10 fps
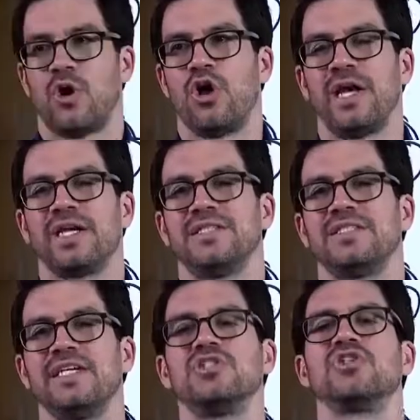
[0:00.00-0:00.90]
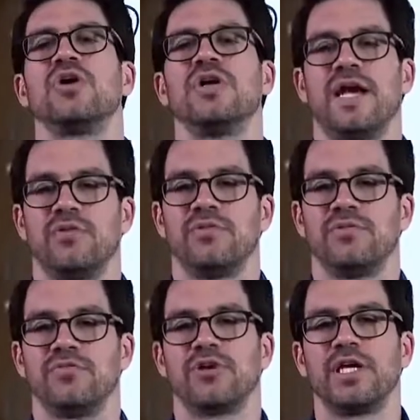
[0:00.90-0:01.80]
All I could say is start now.
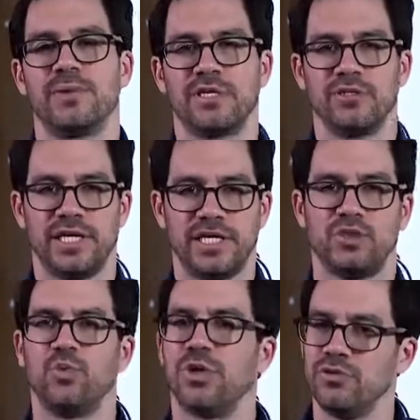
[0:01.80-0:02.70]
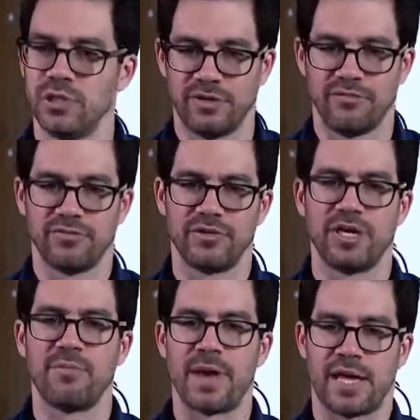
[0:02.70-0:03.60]
Forget about your age, where you live,
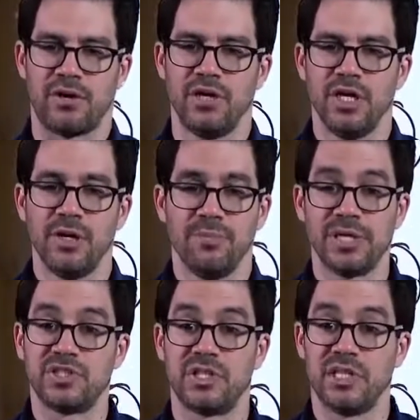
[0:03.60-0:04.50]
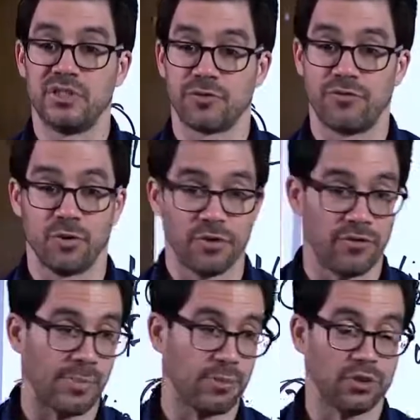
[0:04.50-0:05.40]
doesn't matter. Big cities are full of
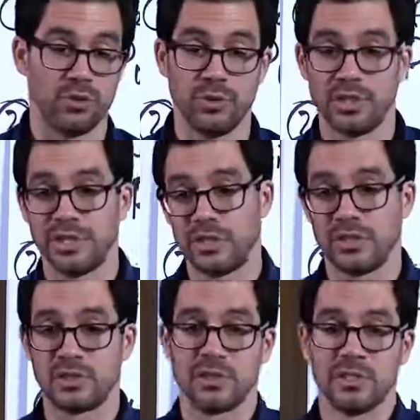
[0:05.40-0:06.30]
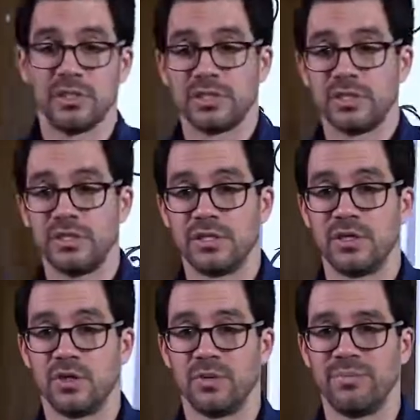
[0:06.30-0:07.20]
opportunities, you
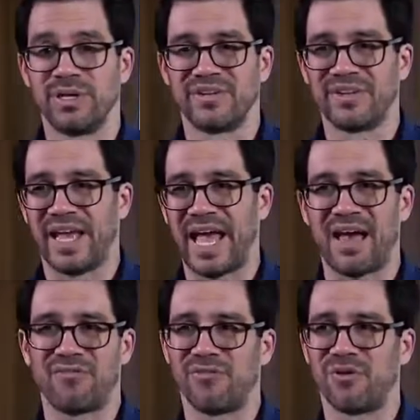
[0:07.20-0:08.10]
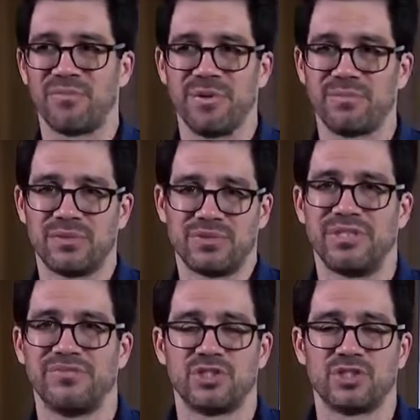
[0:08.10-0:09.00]
know, but half of our members
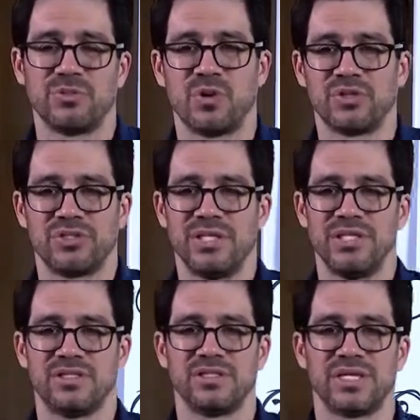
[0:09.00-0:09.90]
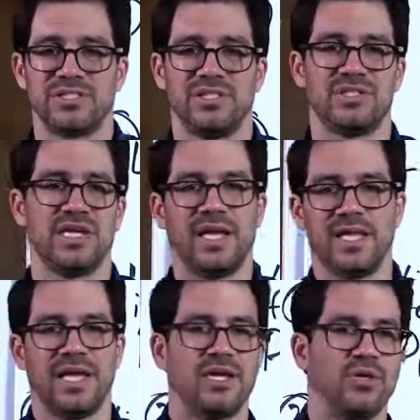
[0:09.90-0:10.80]
live in small cities, not just in
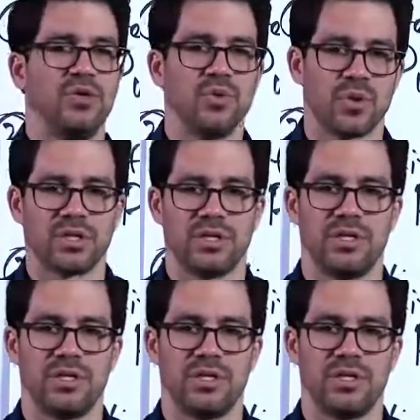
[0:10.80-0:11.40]
LA or New York